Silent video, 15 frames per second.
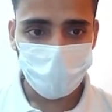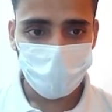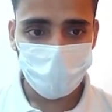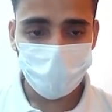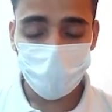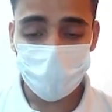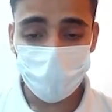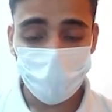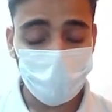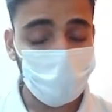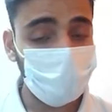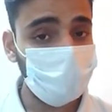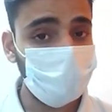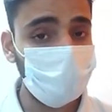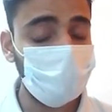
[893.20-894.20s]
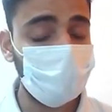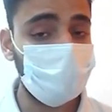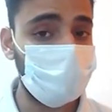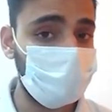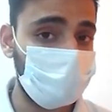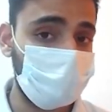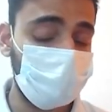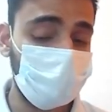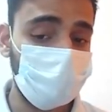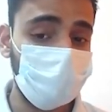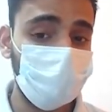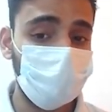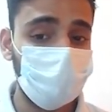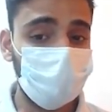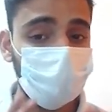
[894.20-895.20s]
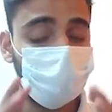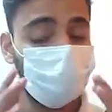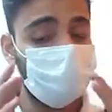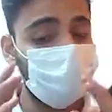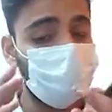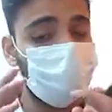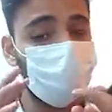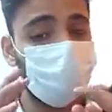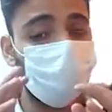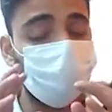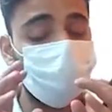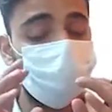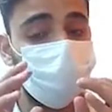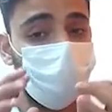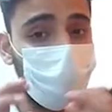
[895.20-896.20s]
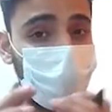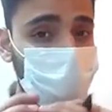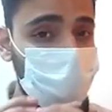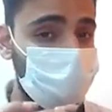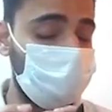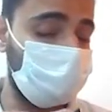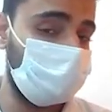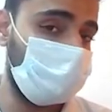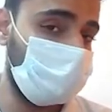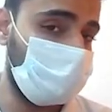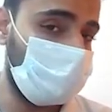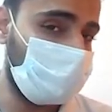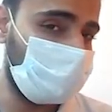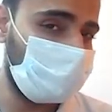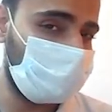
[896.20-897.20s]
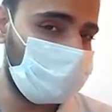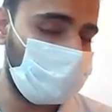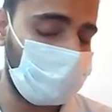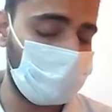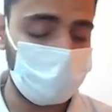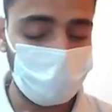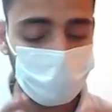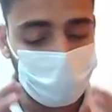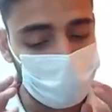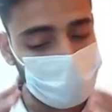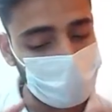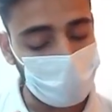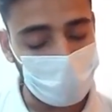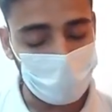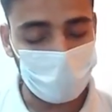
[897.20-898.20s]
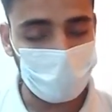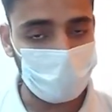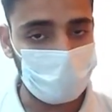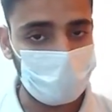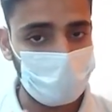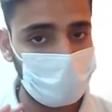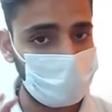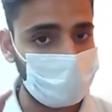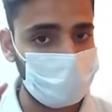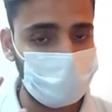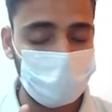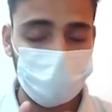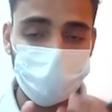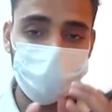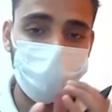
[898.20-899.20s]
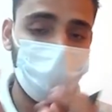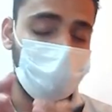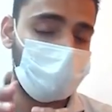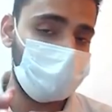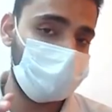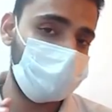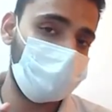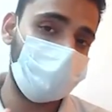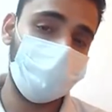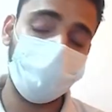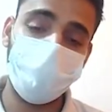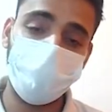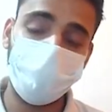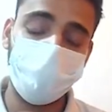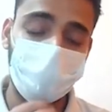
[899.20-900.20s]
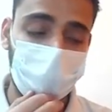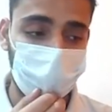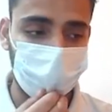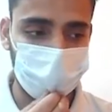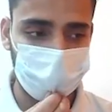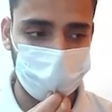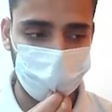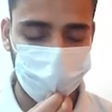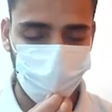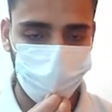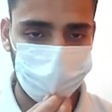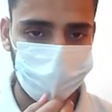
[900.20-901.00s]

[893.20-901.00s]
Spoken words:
this will run till the shortest of the linked list, like whichever linked list is shortest, it will run that much of time.